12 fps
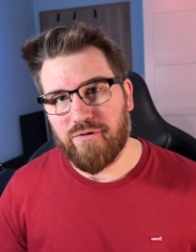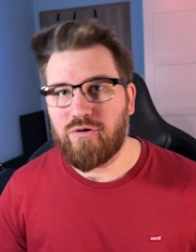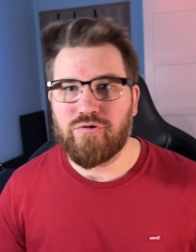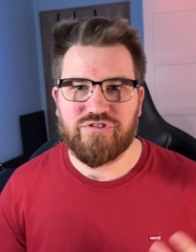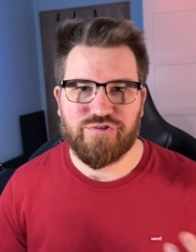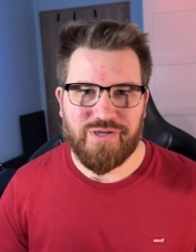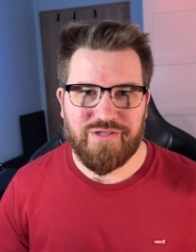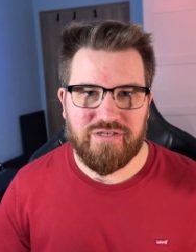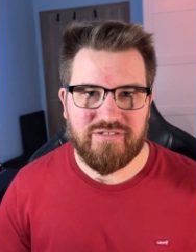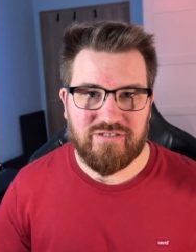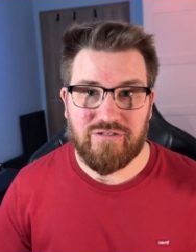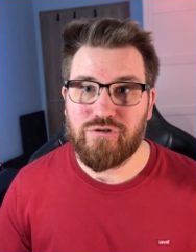or
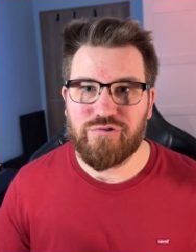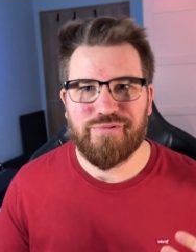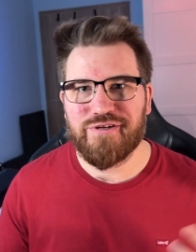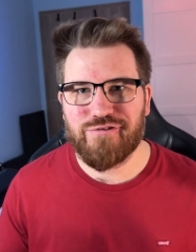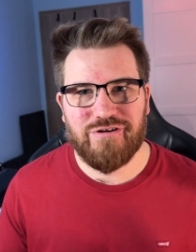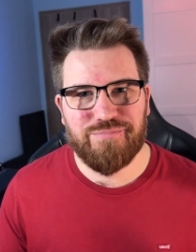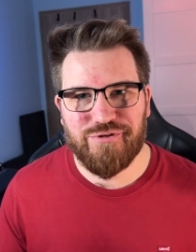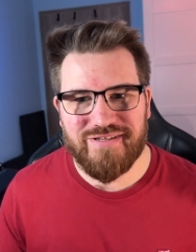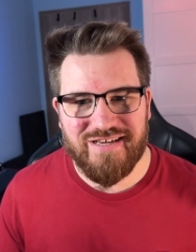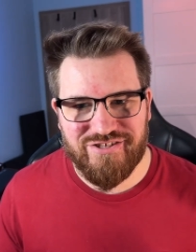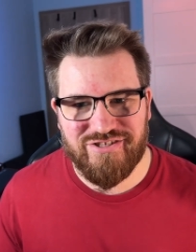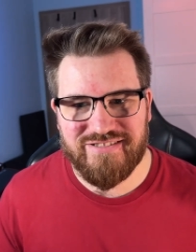trainings or regular
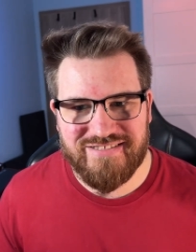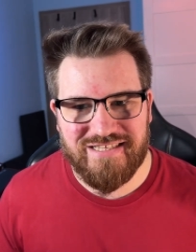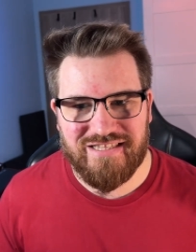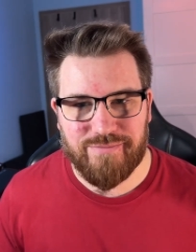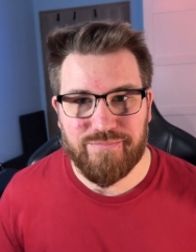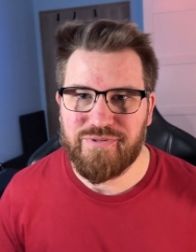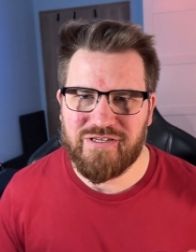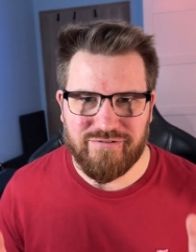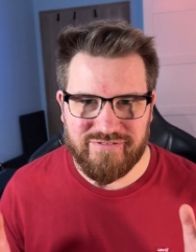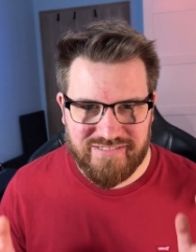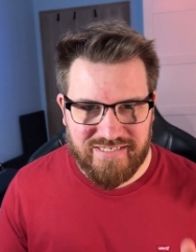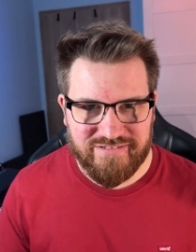production setup,
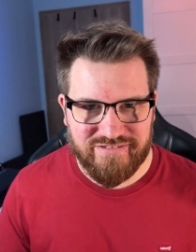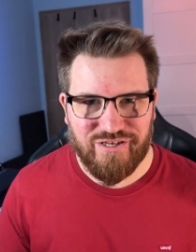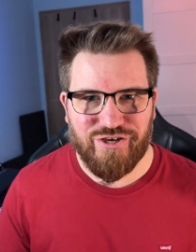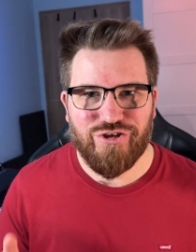because yes,